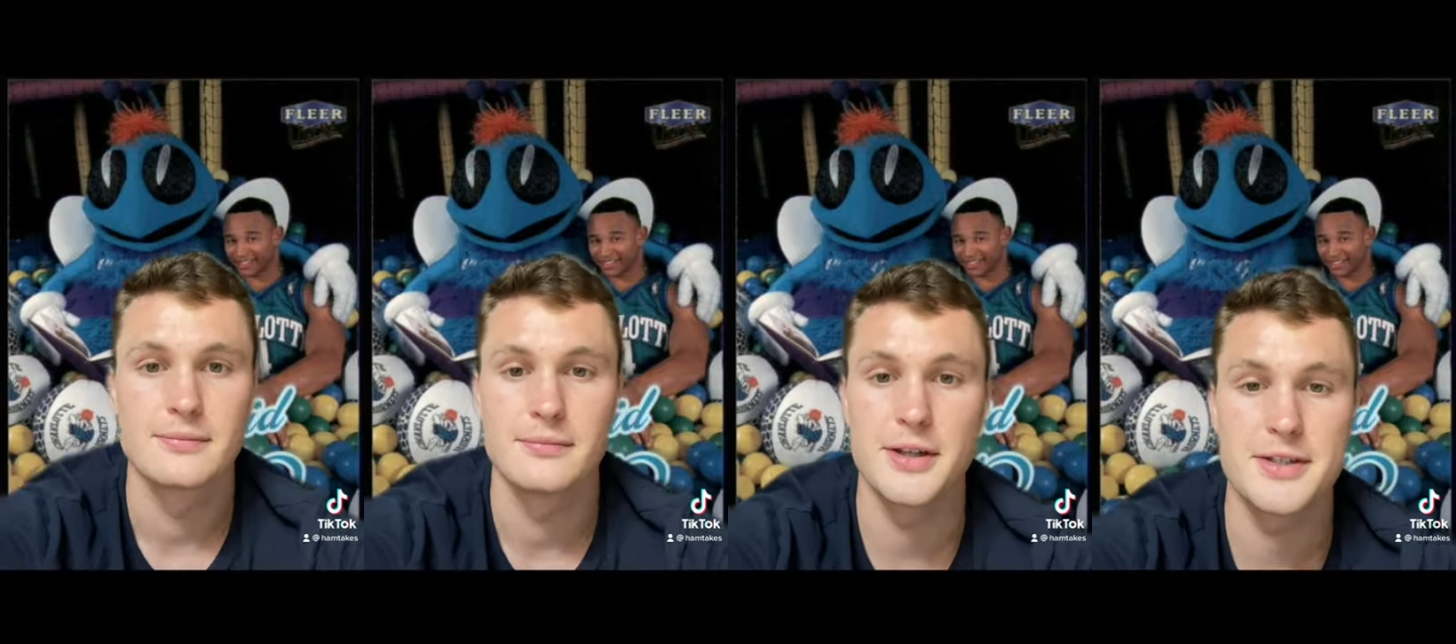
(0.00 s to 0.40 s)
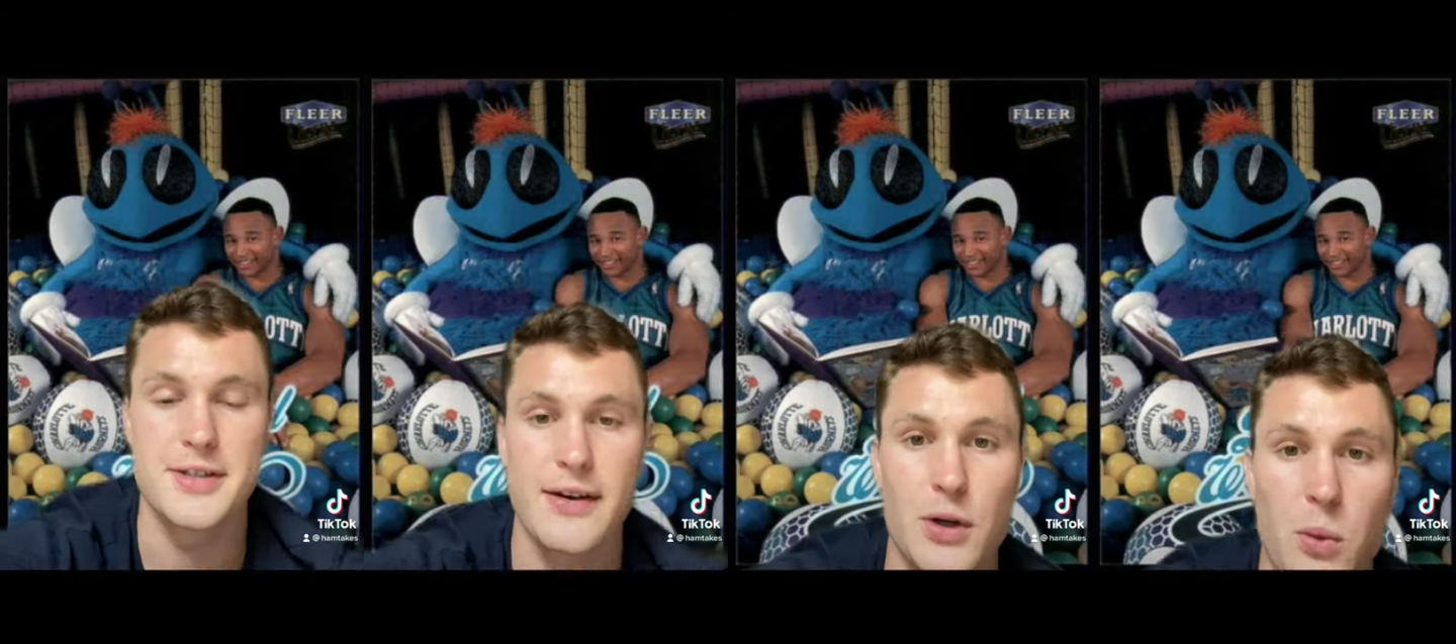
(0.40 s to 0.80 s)
This
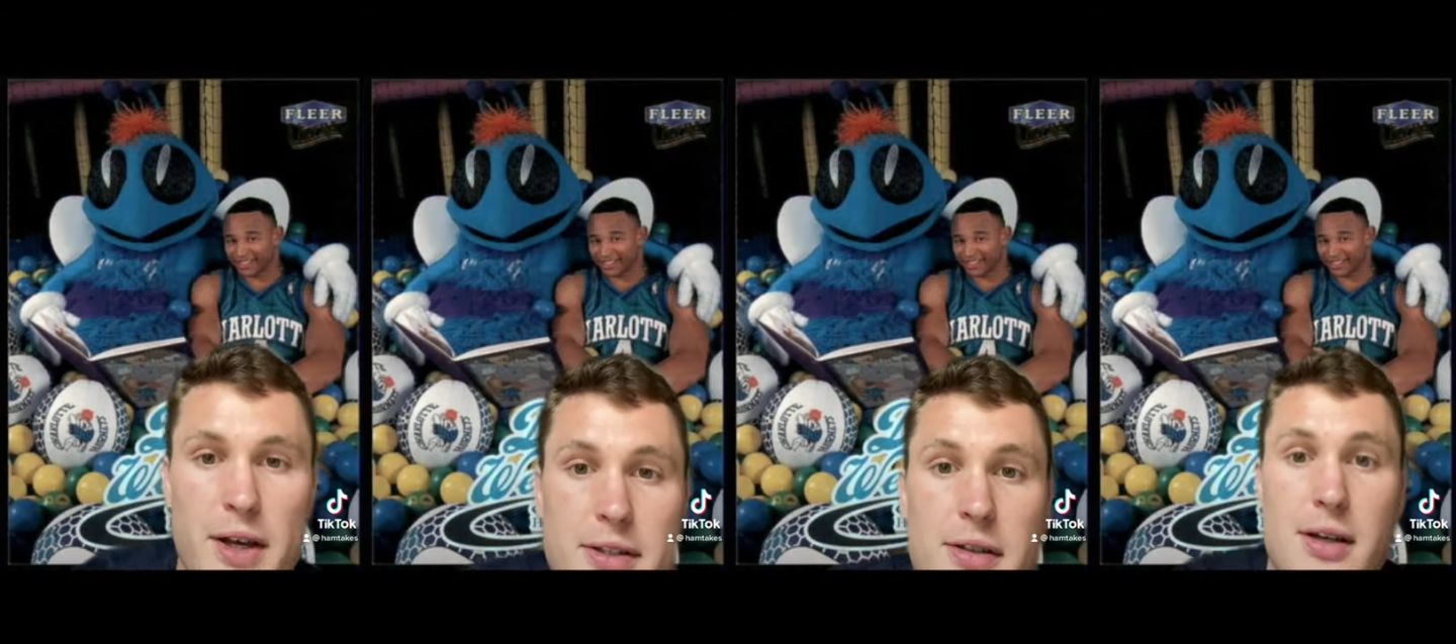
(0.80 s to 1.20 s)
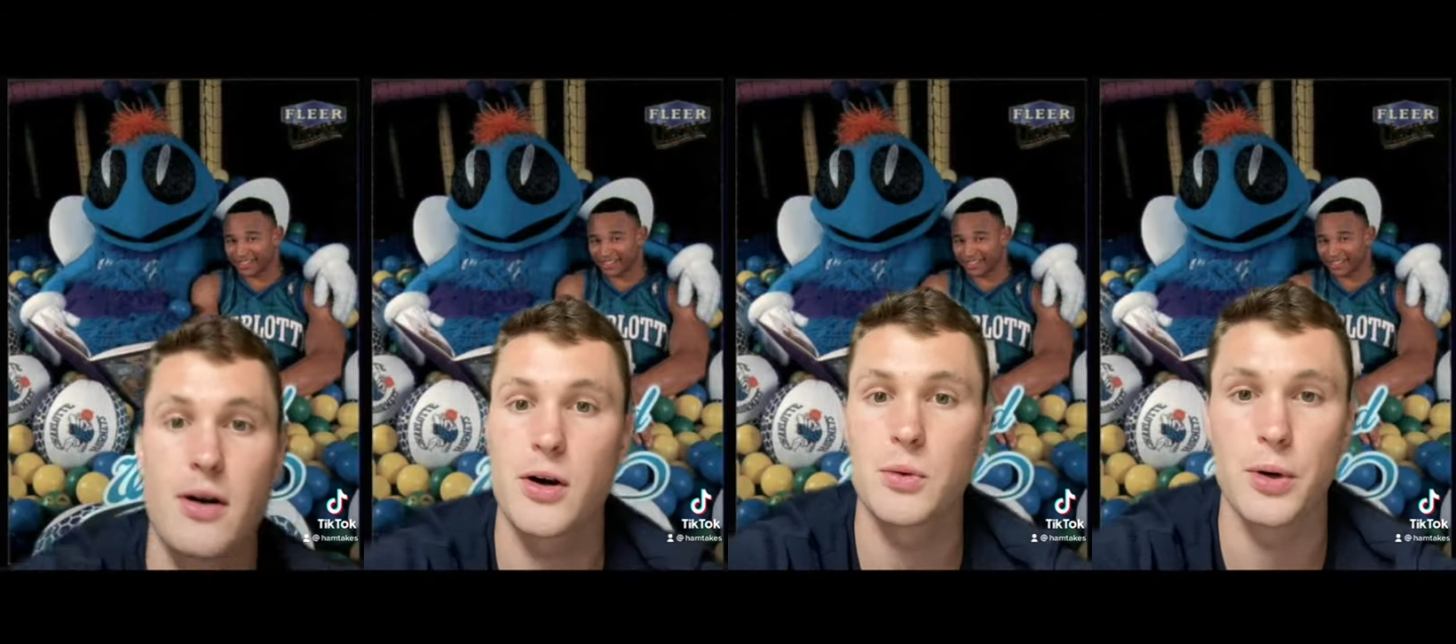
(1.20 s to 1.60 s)
David Wesley
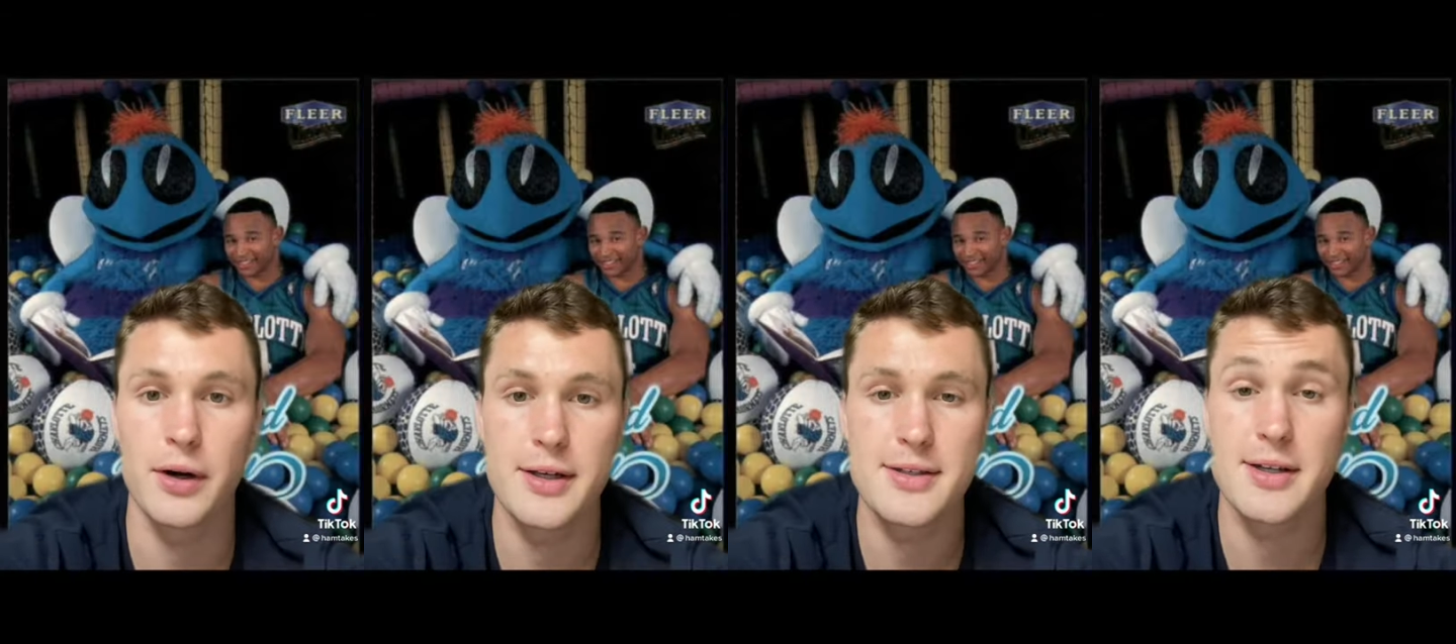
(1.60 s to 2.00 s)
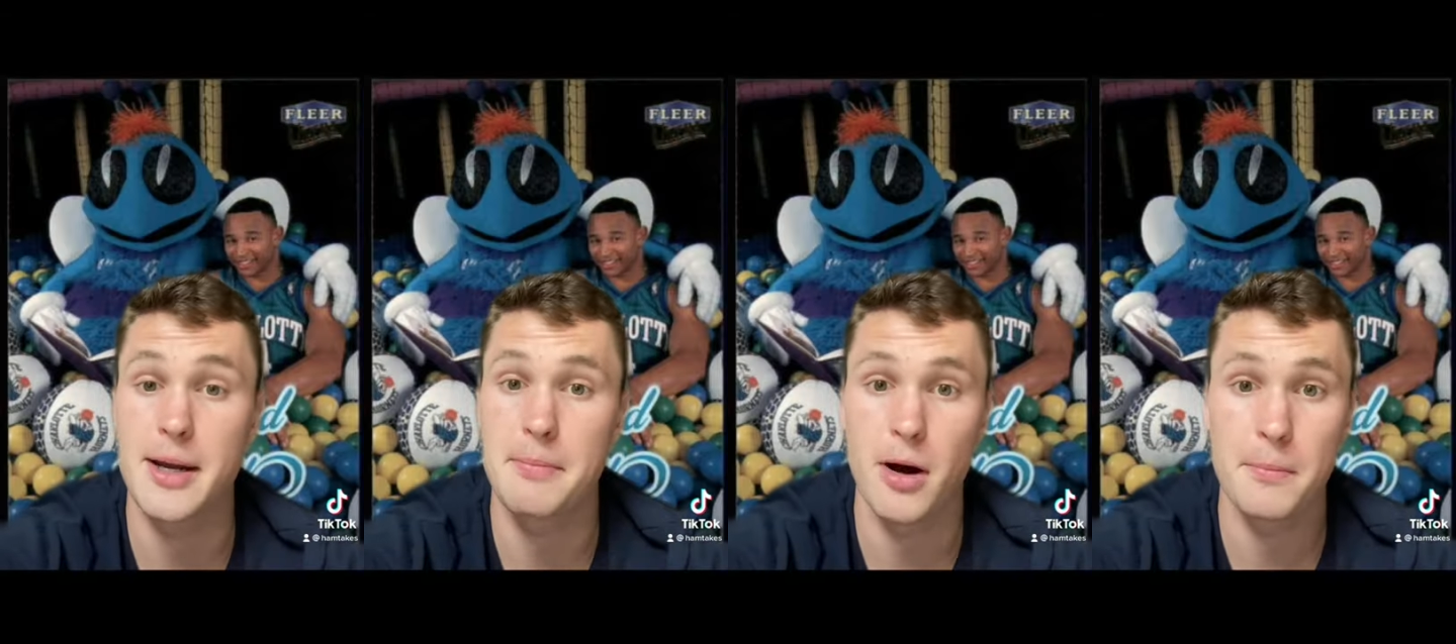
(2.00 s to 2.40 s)
card, where he's in a
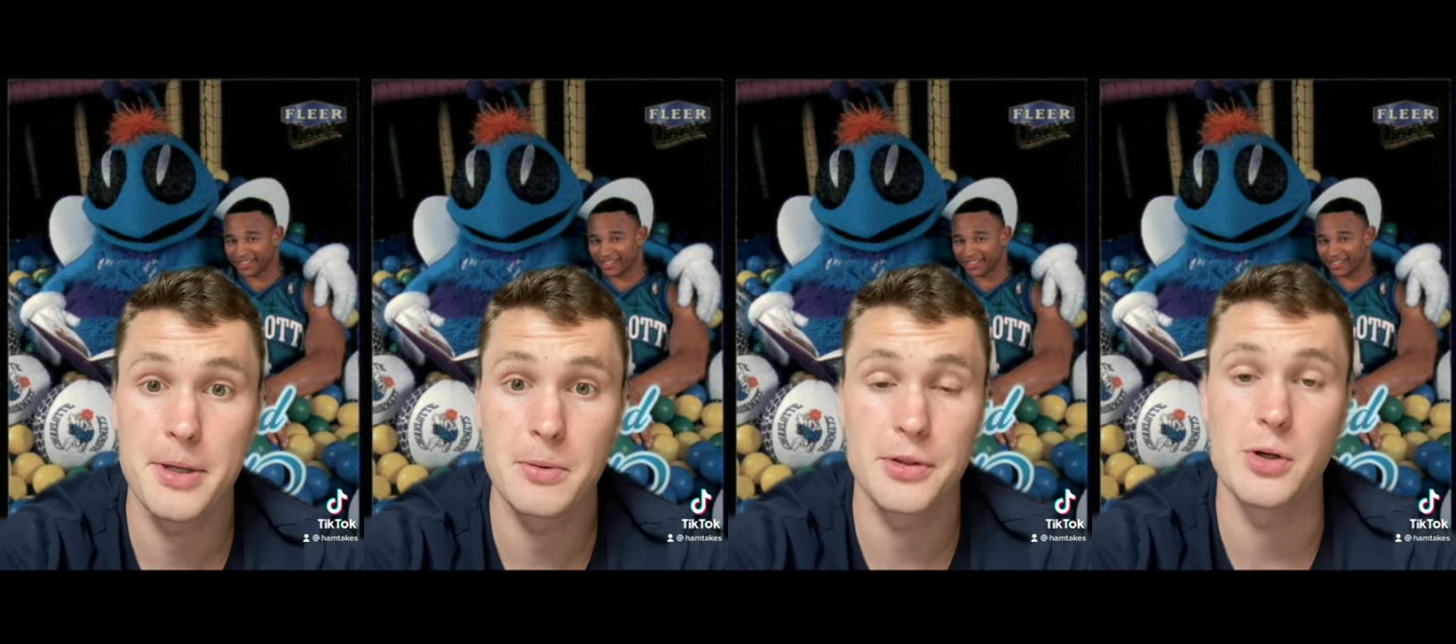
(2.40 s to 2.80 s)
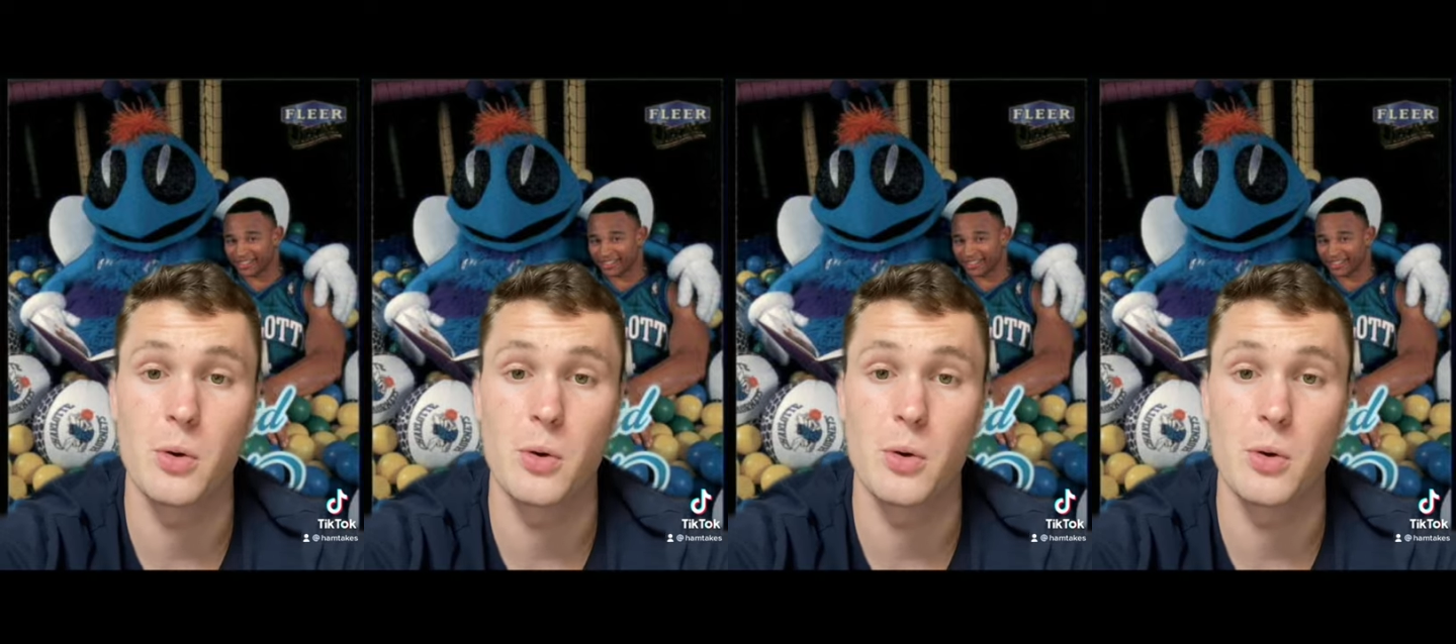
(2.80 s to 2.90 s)
ball pit with the